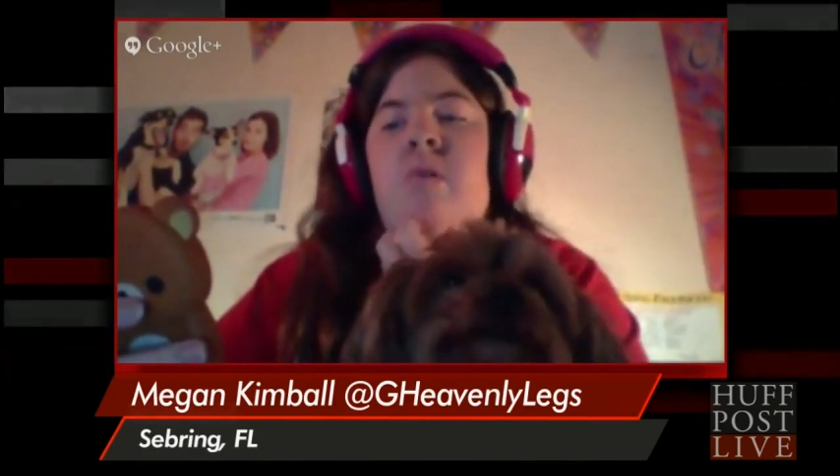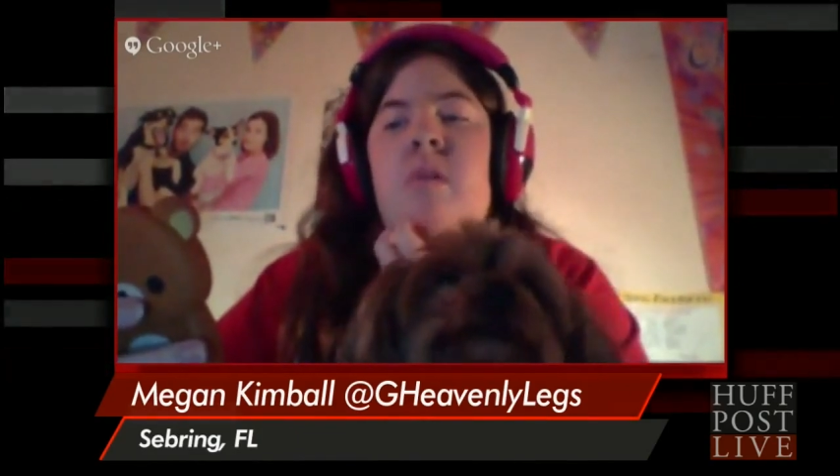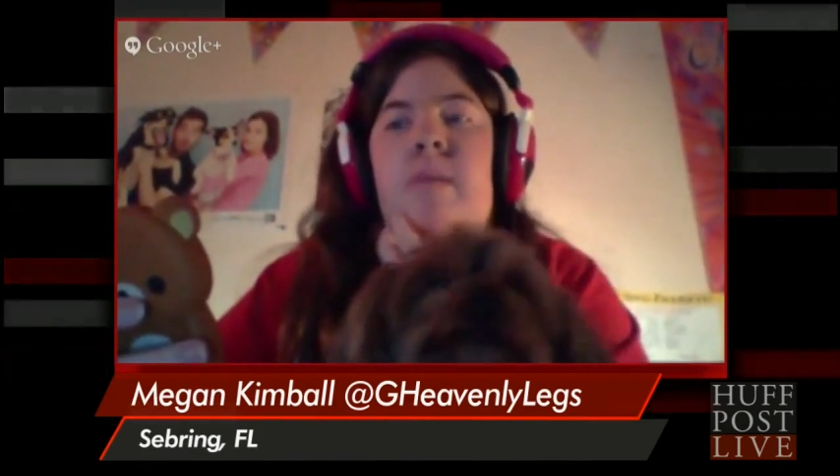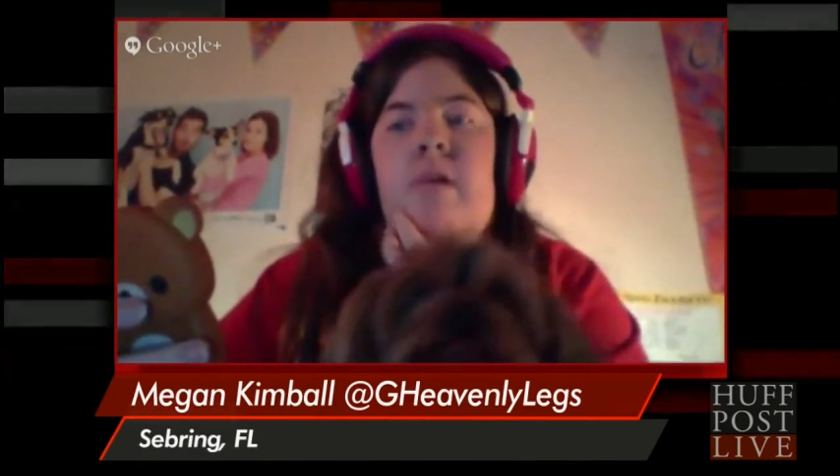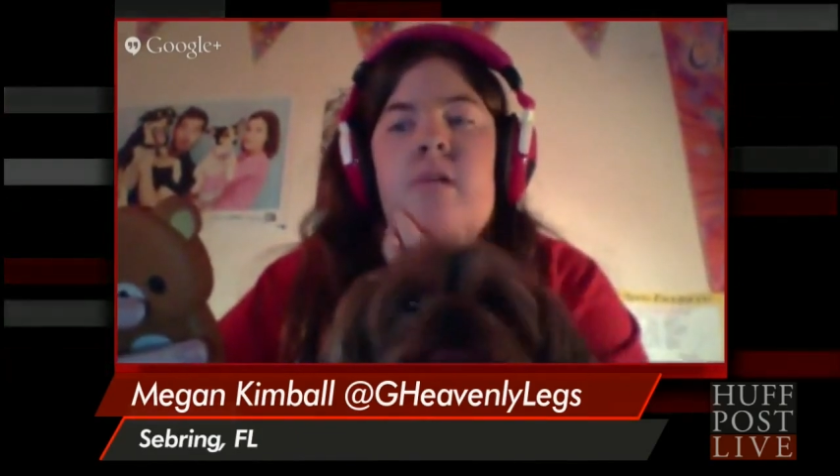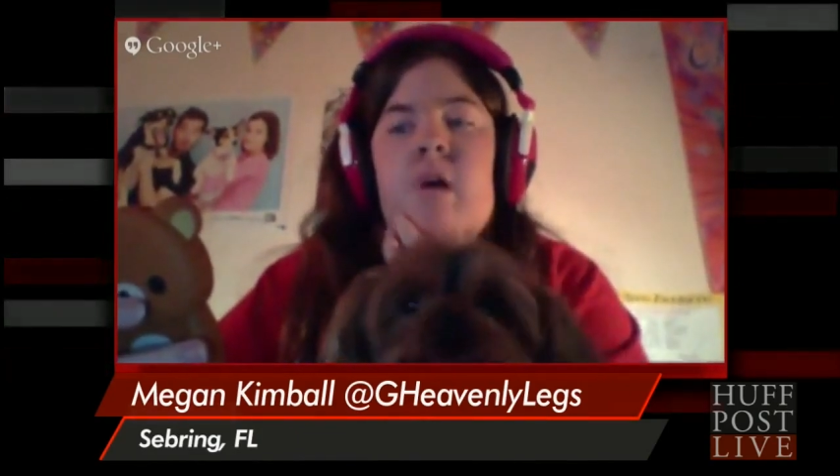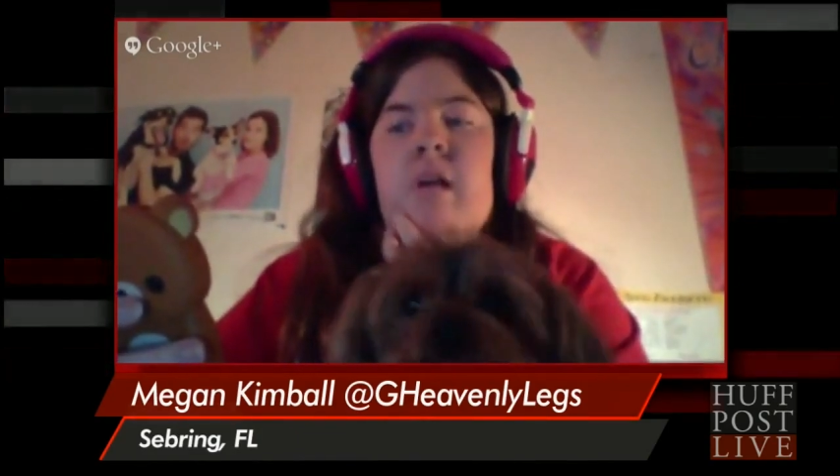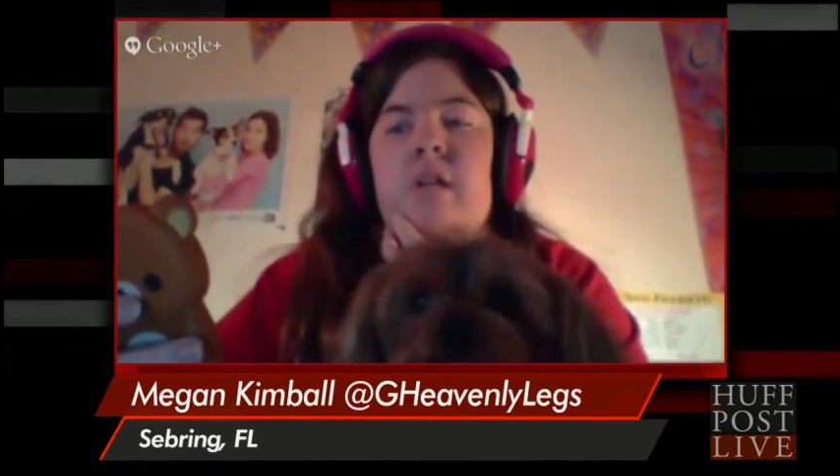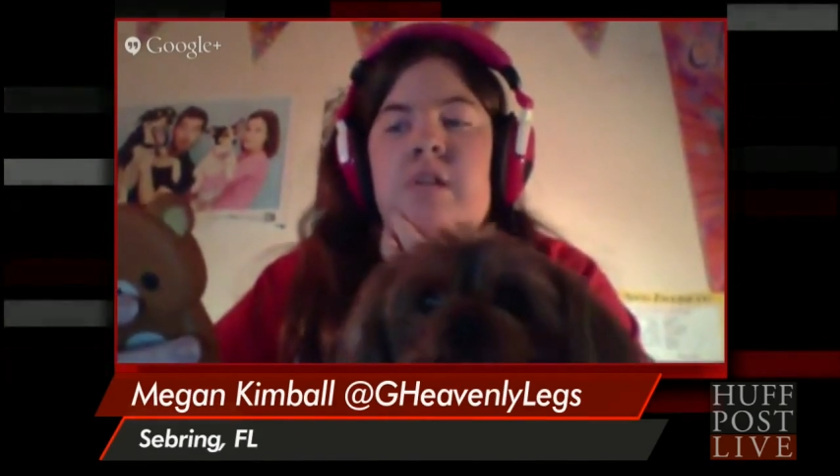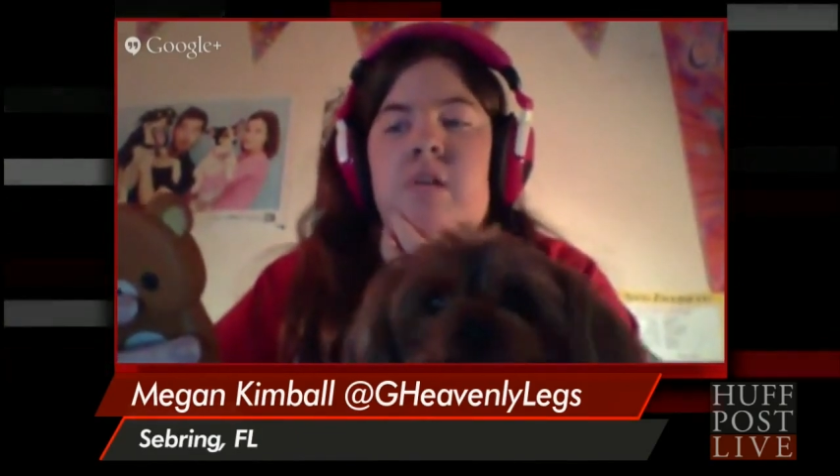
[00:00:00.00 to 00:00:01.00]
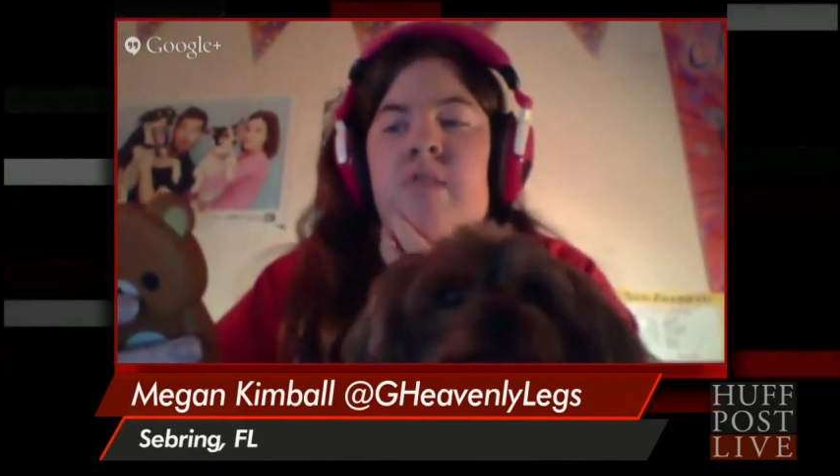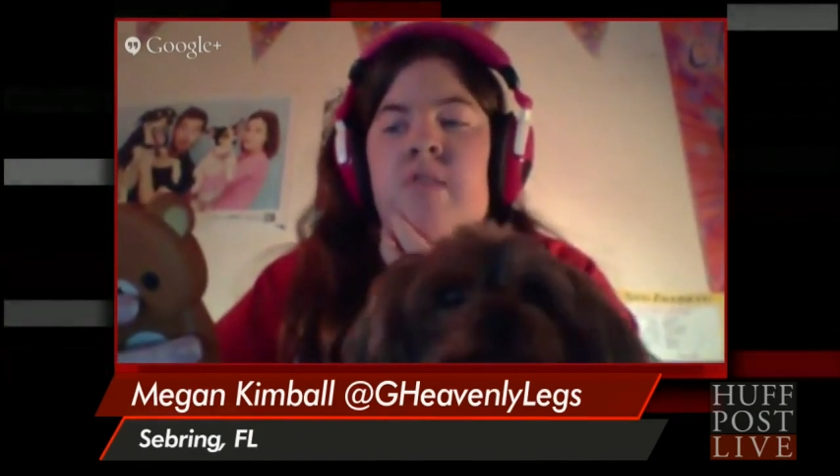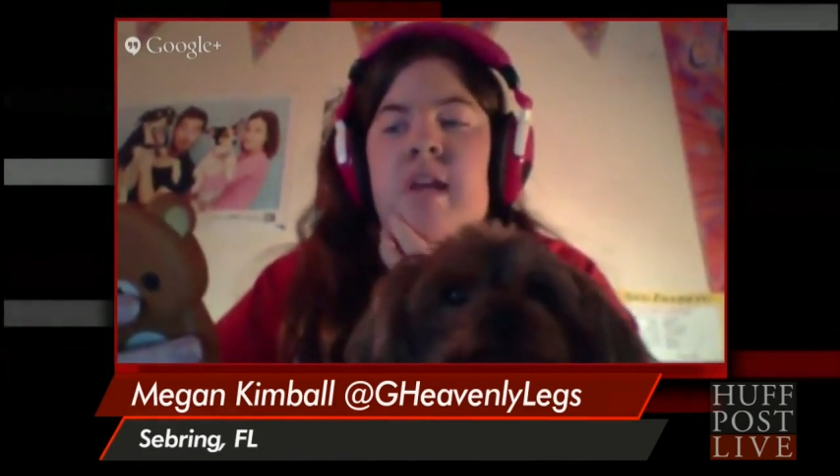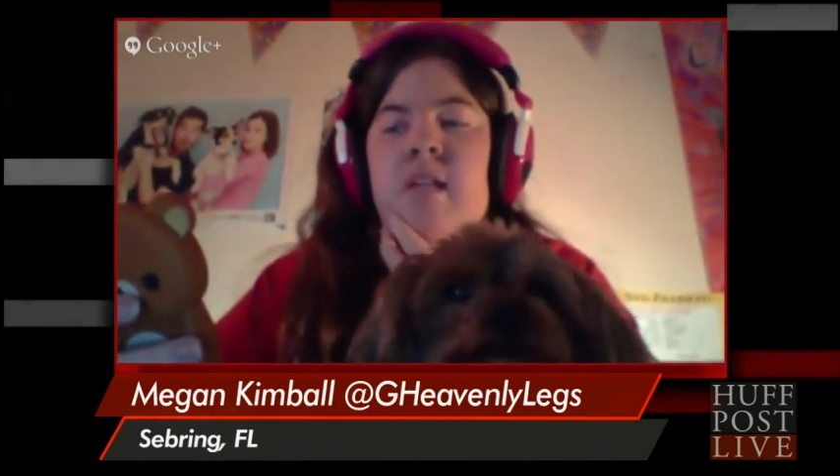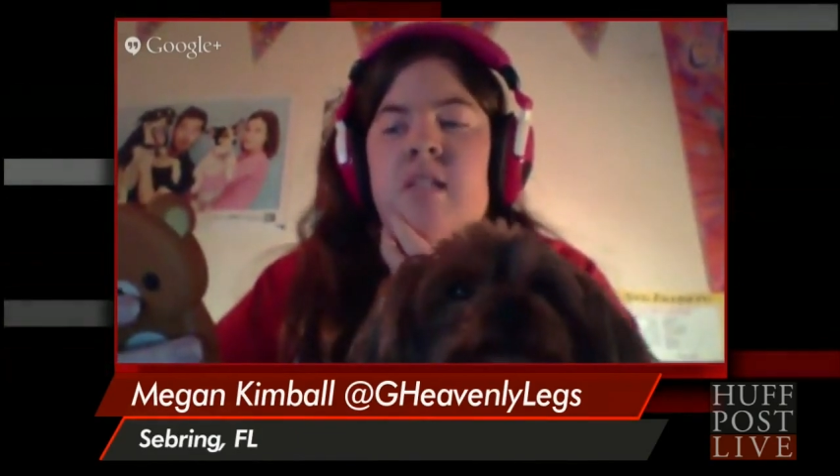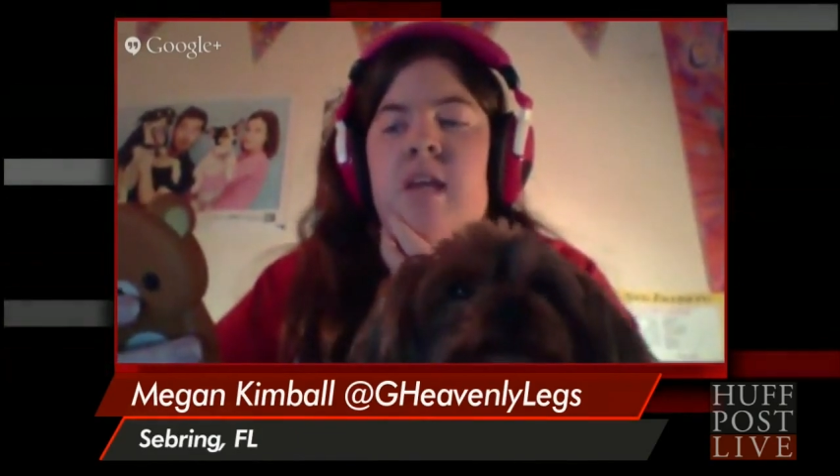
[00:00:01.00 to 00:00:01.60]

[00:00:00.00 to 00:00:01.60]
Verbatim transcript: about talking to your fans?